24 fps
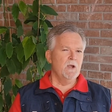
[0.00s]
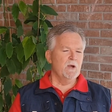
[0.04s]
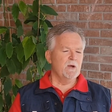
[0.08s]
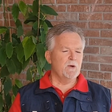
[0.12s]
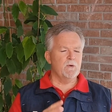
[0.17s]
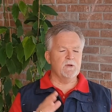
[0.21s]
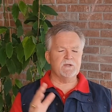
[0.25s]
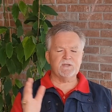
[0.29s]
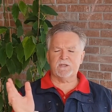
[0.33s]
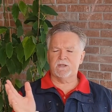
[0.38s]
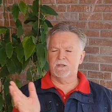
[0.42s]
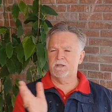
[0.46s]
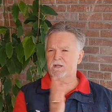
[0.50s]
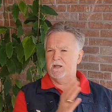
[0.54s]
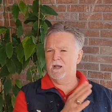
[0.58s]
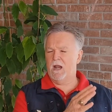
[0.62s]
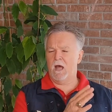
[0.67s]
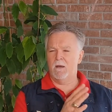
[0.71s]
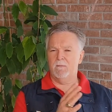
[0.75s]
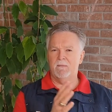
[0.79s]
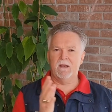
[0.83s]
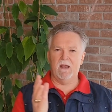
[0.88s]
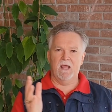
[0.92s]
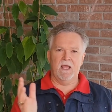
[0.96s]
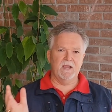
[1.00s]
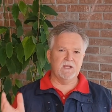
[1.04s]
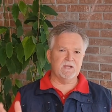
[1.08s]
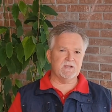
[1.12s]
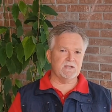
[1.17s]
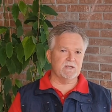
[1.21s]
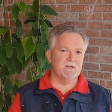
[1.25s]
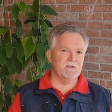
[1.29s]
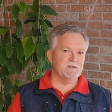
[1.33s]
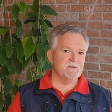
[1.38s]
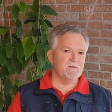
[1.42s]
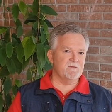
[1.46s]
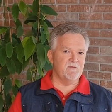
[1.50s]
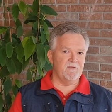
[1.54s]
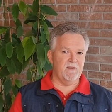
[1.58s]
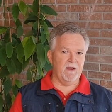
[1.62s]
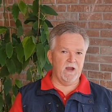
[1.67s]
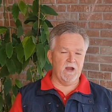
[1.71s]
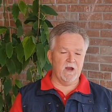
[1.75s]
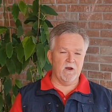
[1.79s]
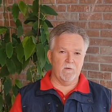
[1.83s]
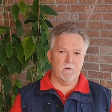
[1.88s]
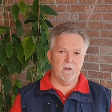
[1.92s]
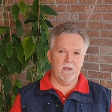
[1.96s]
Christian denominations
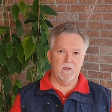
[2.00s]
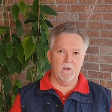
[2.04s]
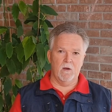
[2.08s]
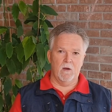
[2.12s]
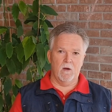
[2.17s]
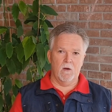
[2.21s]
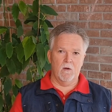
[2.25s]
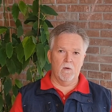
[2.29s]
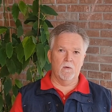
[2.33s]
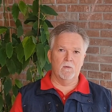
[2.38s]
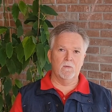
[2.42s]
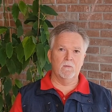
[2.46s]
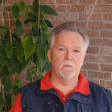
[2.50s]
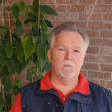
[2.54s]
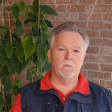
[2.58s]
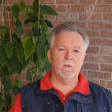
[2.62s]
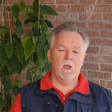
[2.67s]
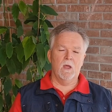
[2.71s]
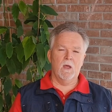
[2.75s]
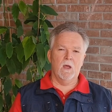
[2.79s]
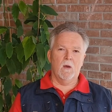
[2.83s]
vary on